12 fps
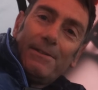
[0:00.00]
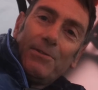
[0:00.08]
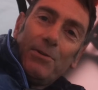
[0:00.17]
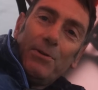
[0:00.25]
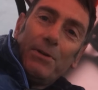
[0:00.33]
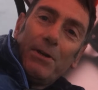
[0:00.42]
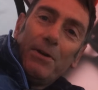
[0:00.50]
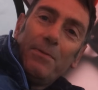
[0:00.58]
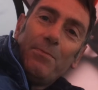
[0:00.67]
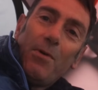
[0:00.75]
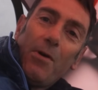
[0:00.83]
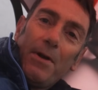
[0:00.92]
so good
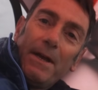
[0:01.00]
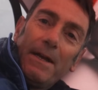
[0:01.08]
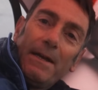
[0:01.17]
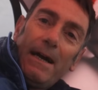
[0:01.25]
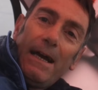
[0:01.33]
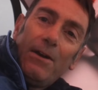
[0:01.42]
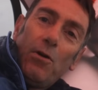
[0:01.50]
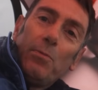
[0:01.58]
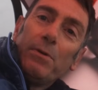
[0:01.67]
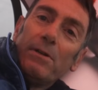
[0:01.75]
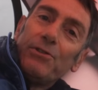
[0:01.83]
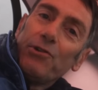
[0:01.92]
morning. I hope
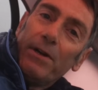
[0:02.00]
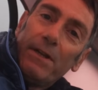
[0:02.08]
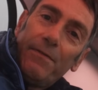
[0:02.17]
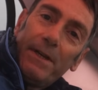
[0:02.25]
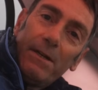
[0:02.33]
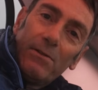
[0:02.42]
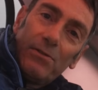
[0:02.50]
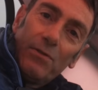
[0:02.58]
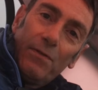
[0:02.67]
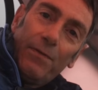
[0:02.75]
you're enjoying the video so